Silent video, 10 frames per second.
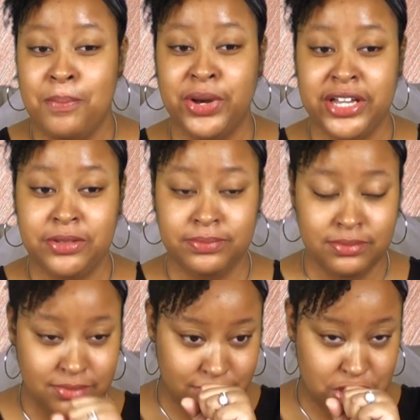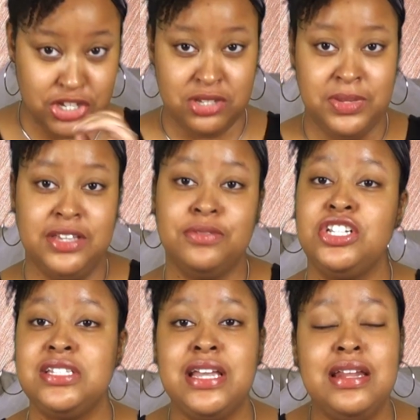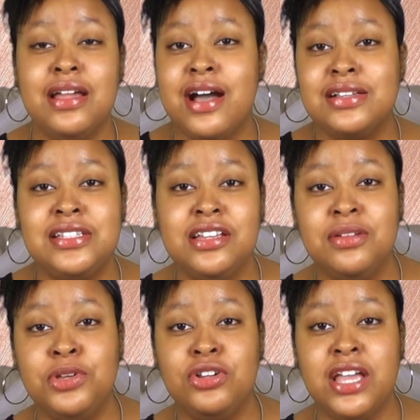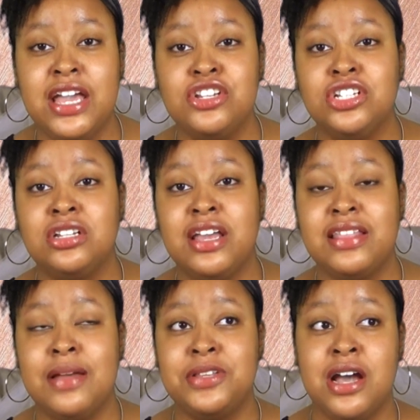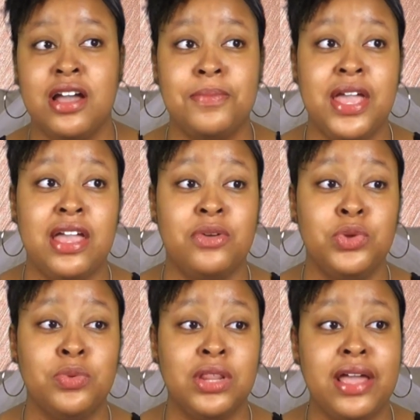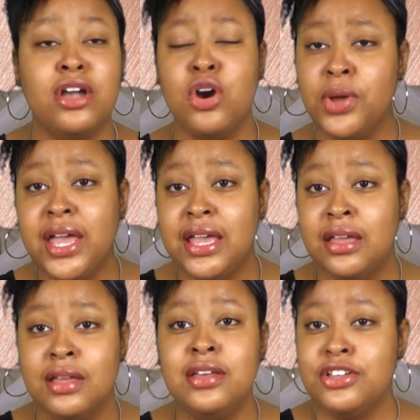but she stayed in constant communication at that time, and we were like, okay,